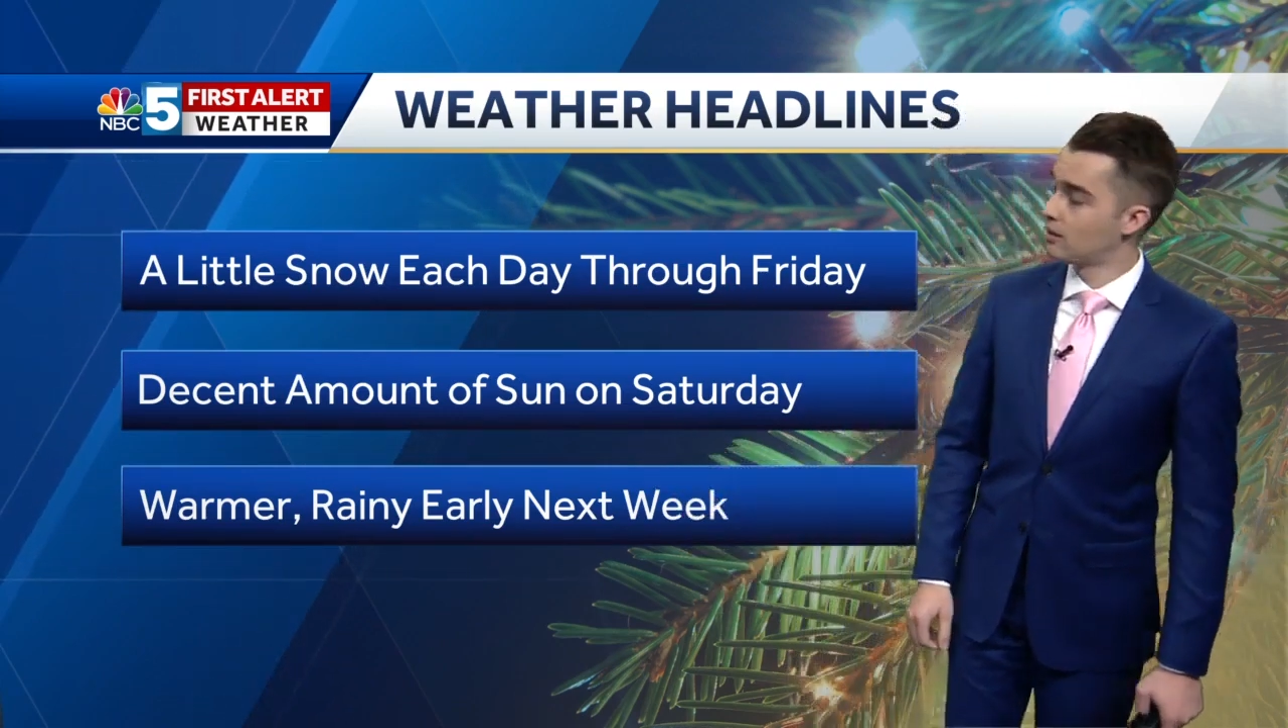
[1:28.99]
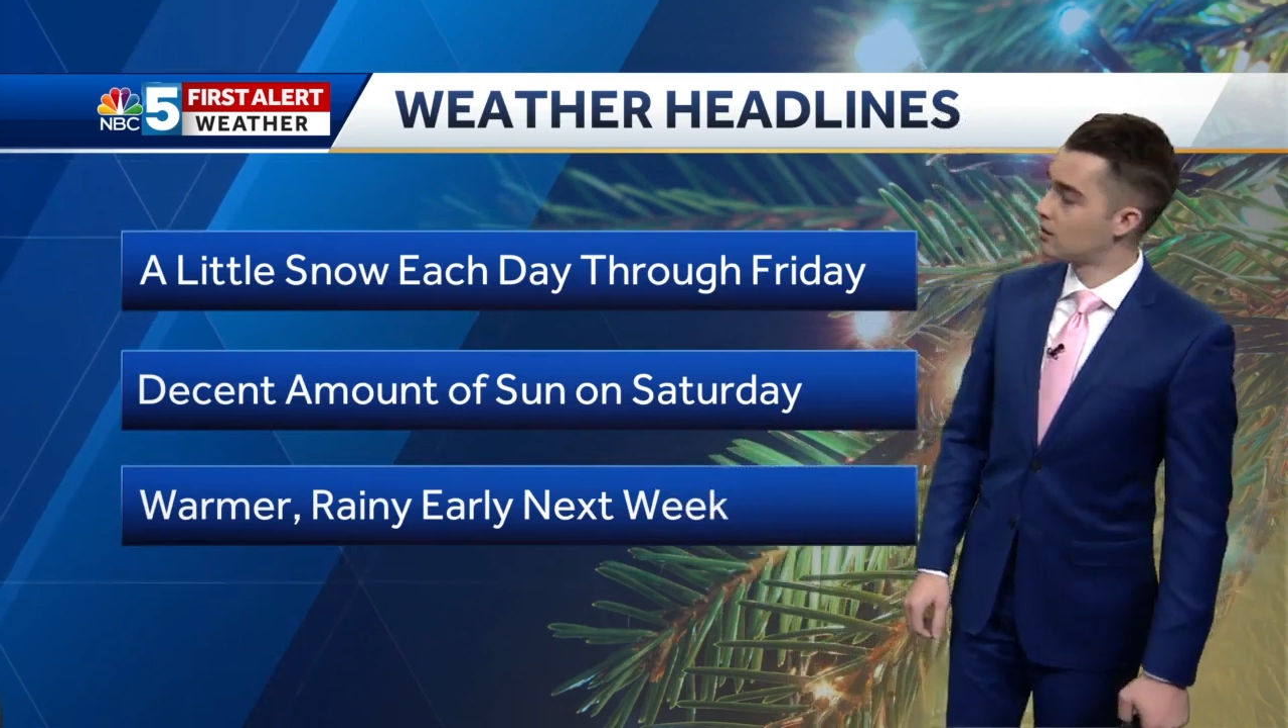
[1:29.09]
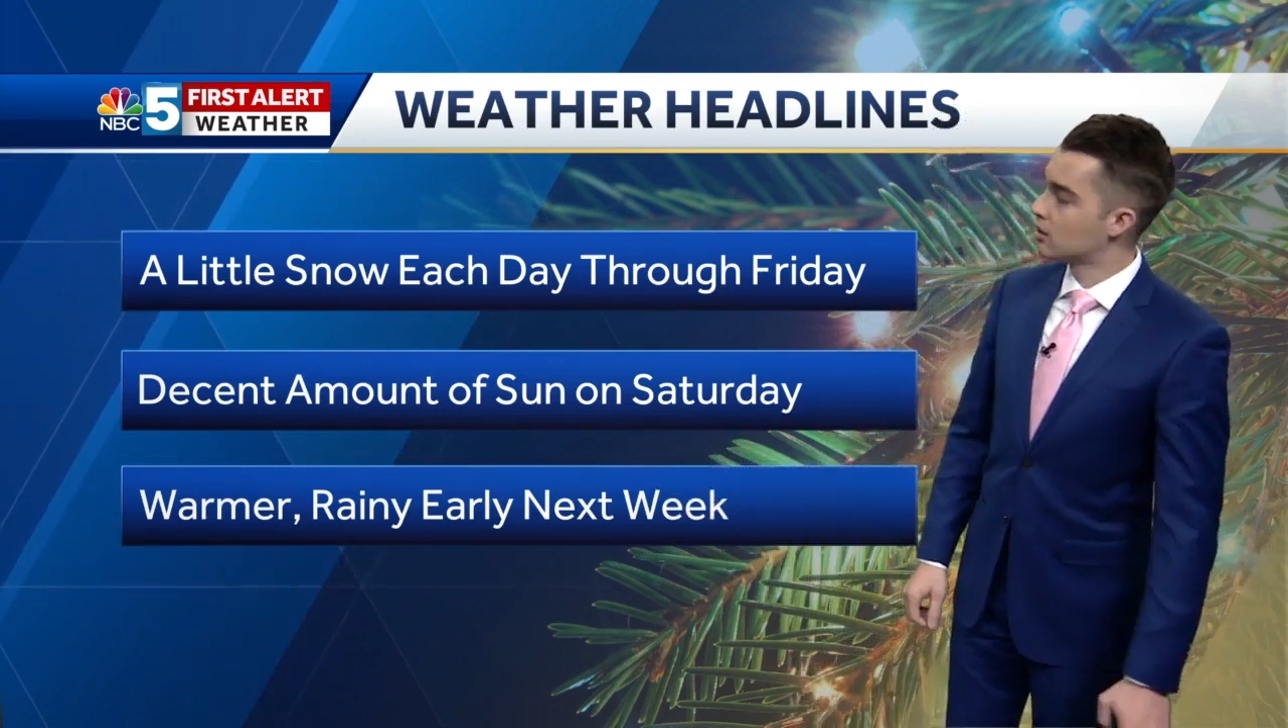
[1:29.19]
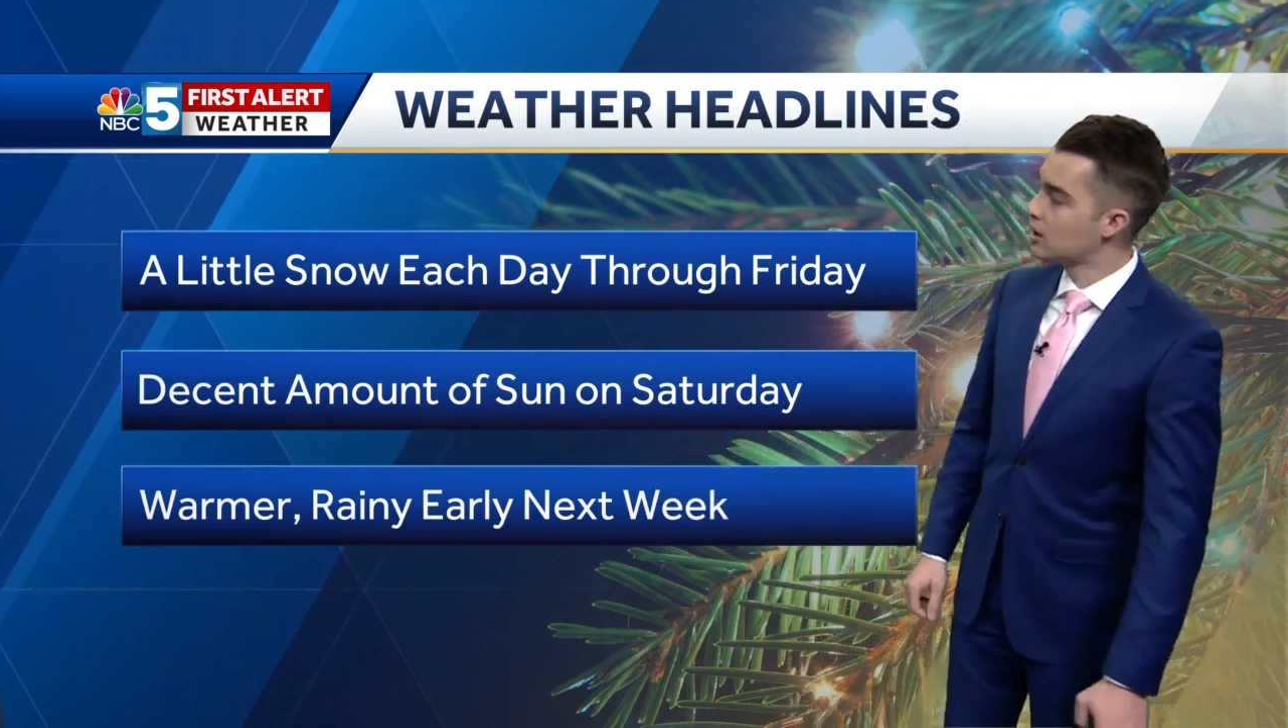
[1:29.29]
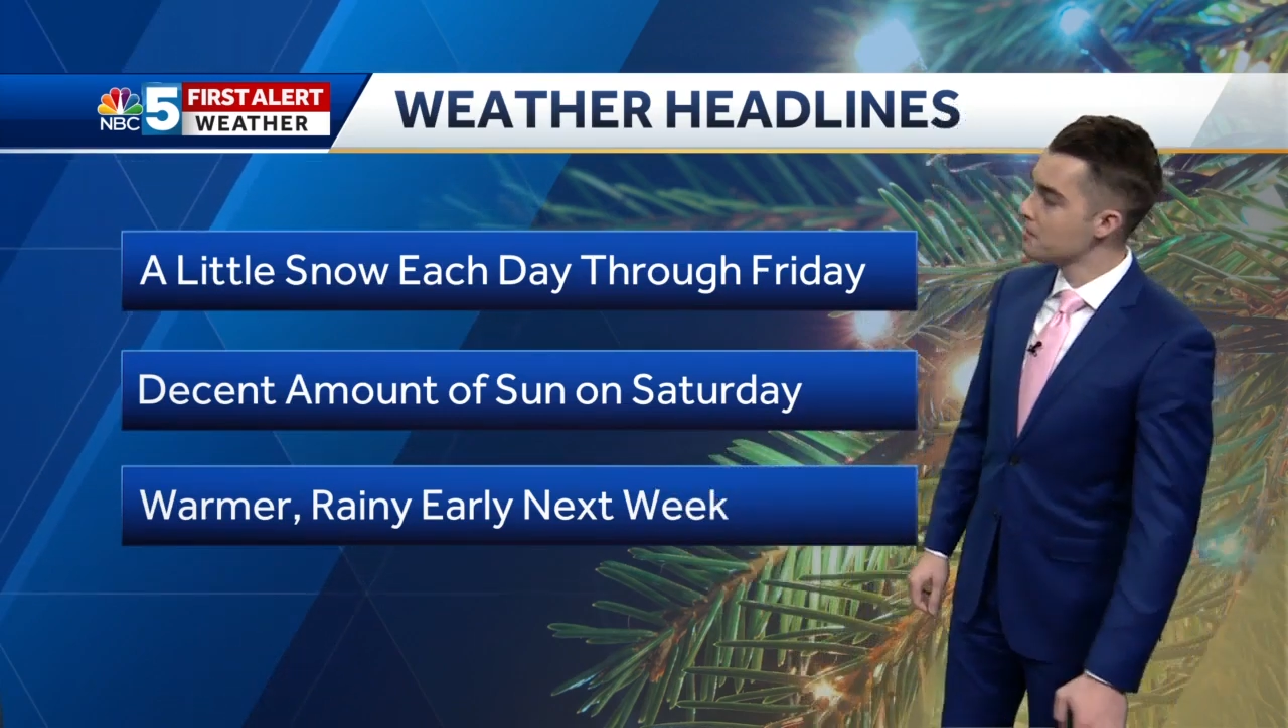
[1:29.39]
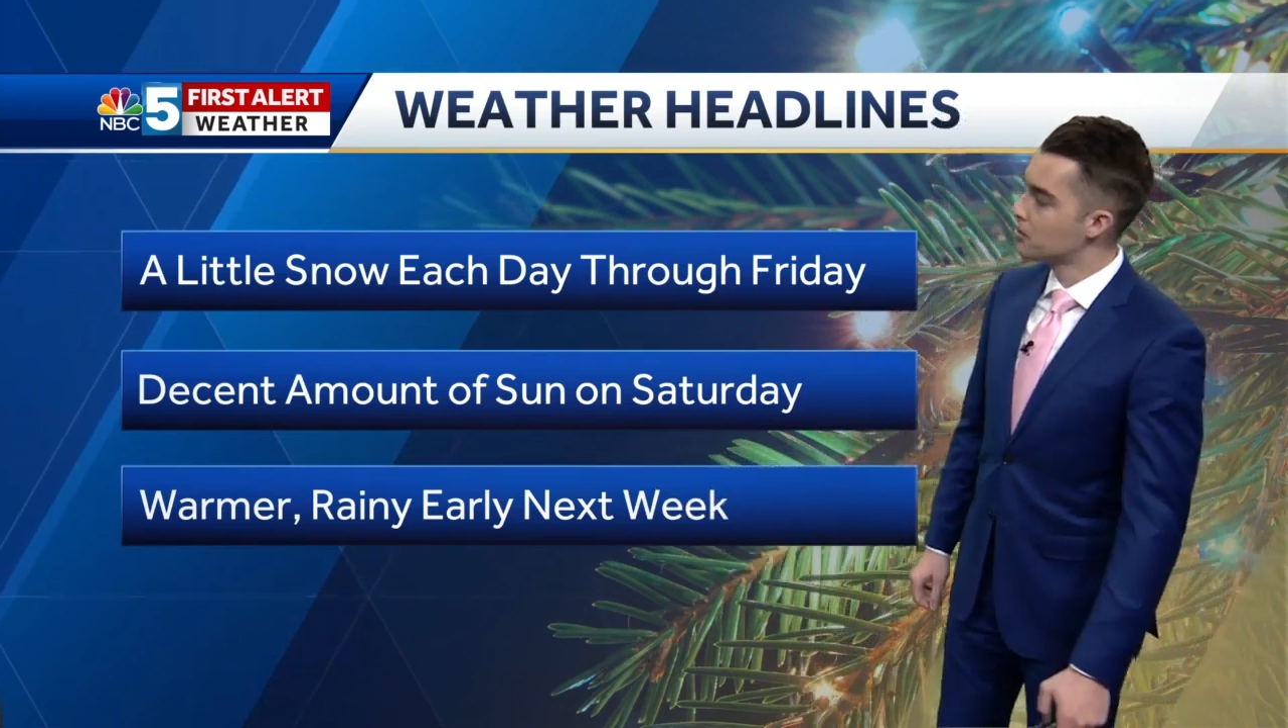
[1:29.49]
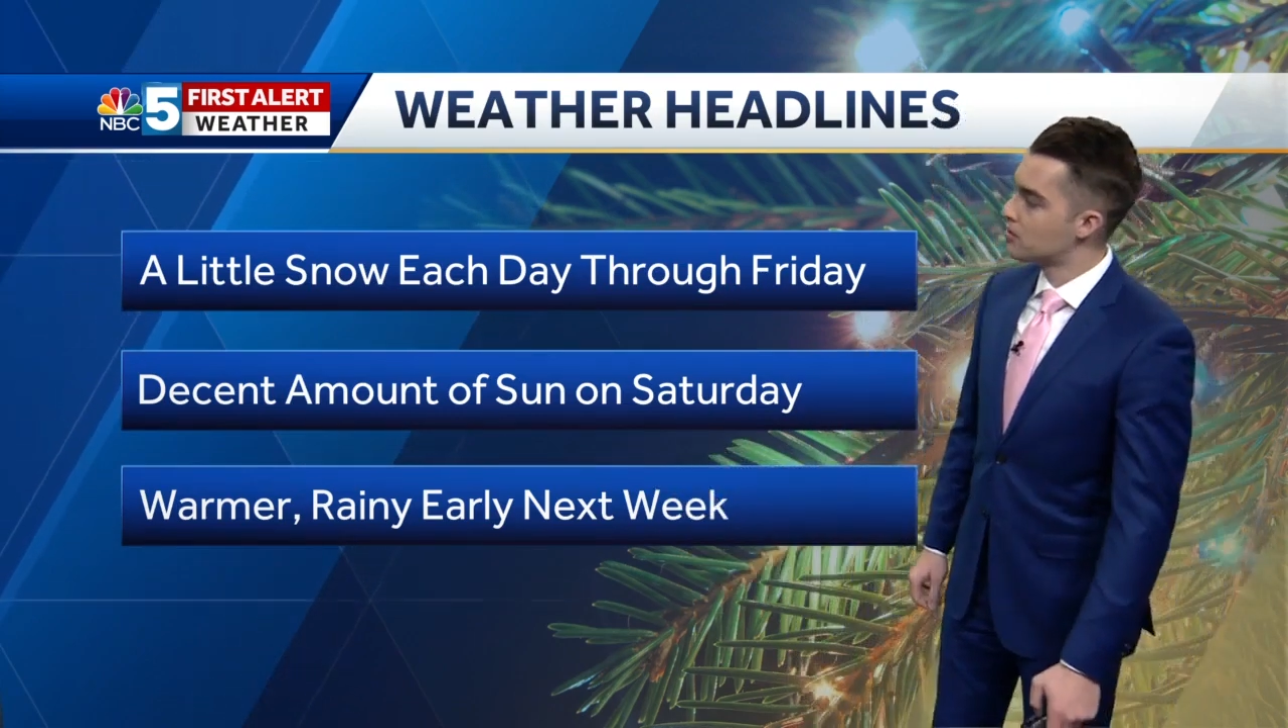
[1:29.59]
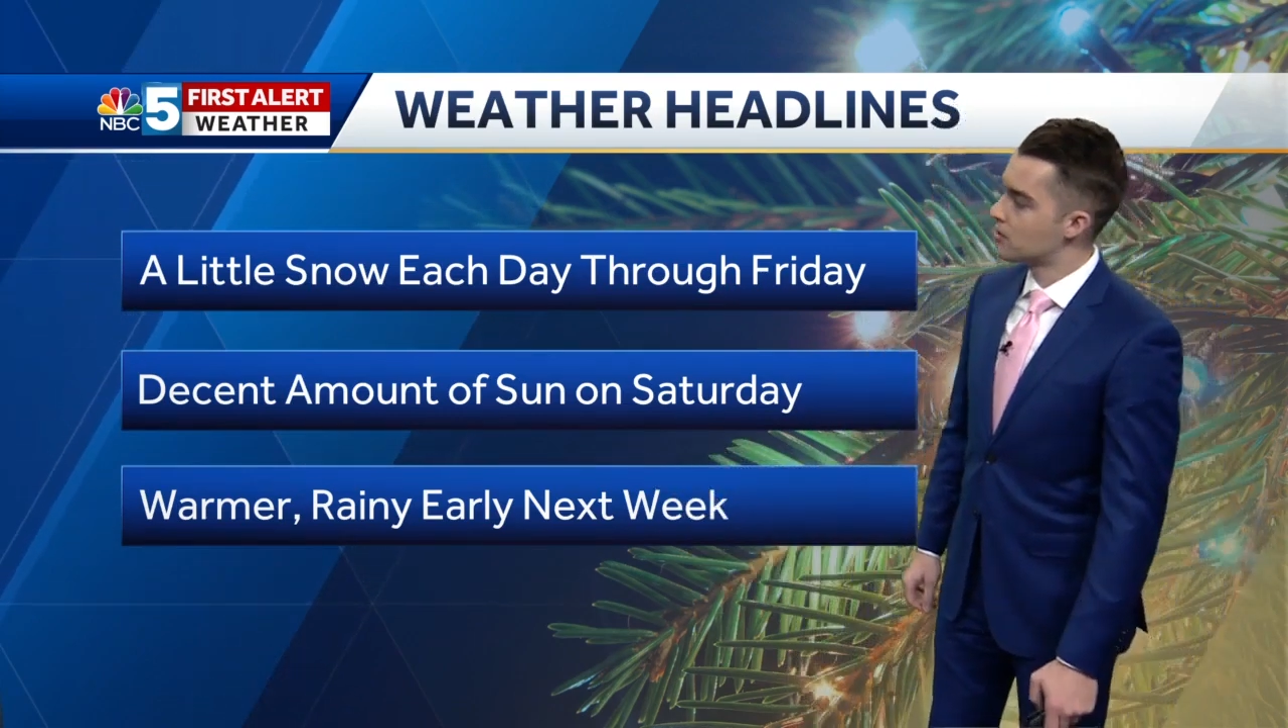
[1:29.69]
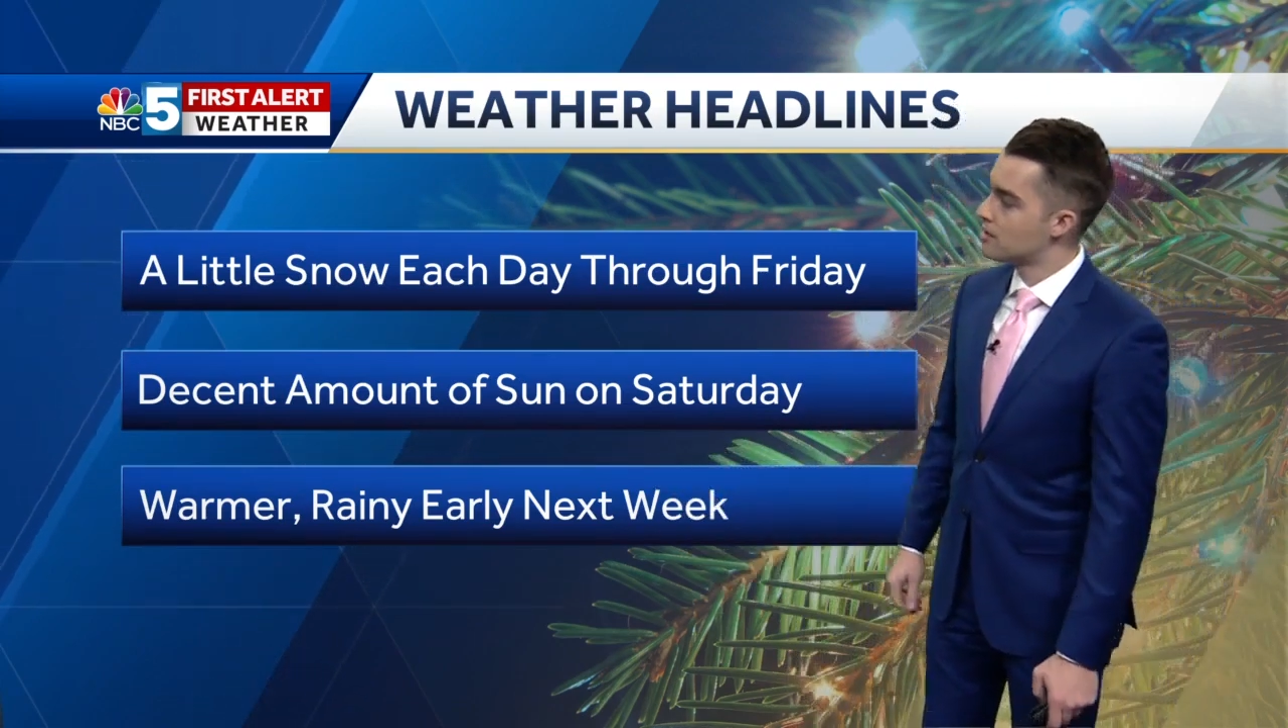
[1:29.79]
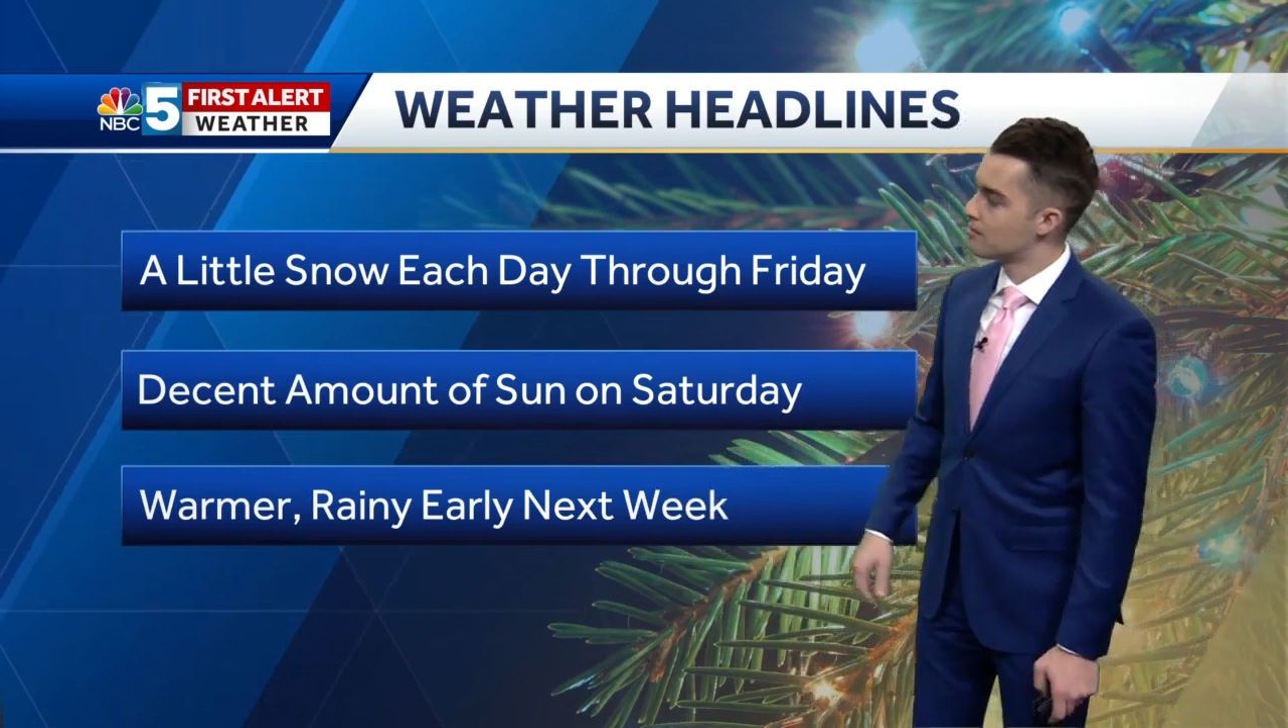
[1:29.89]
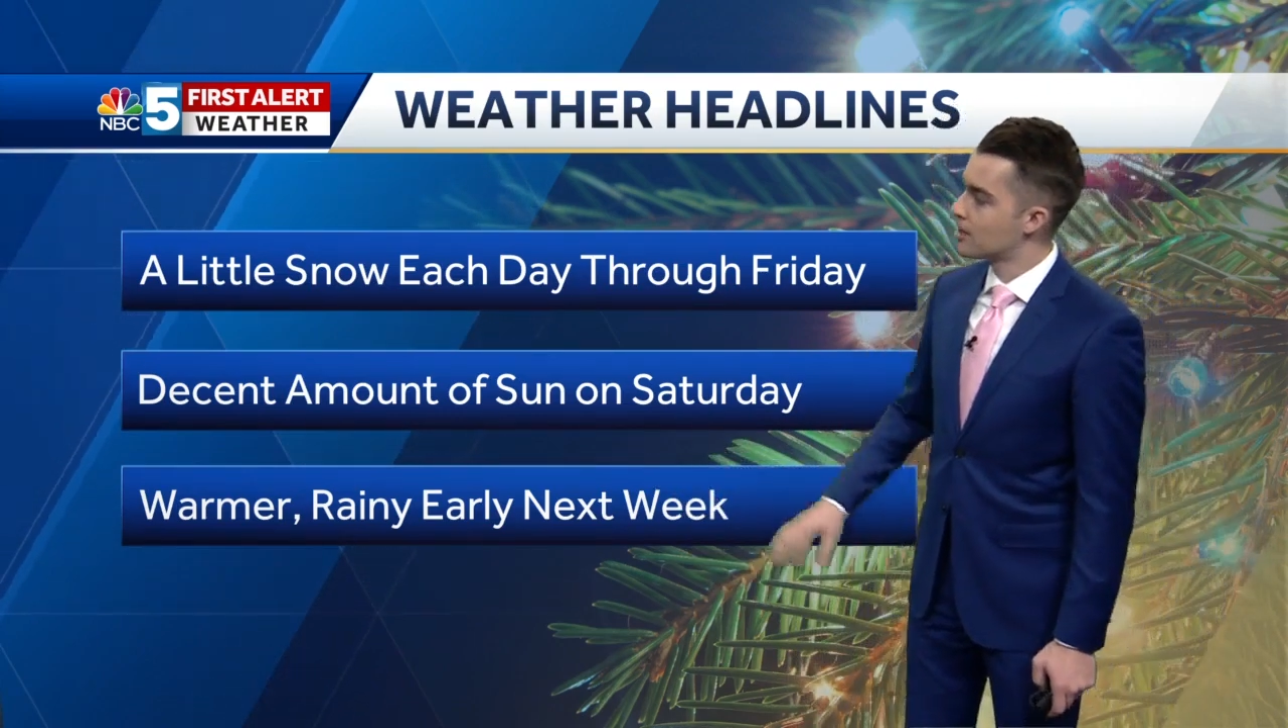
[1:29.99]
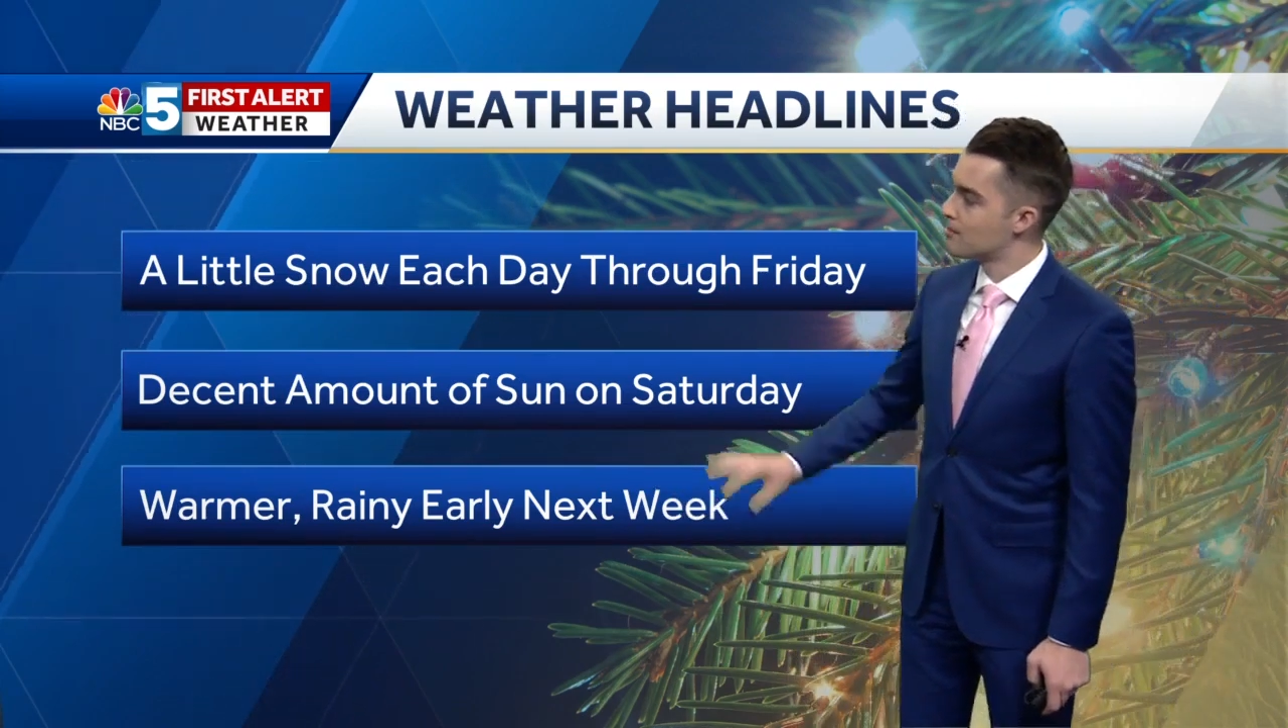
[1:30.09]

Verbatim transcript: a little clipper system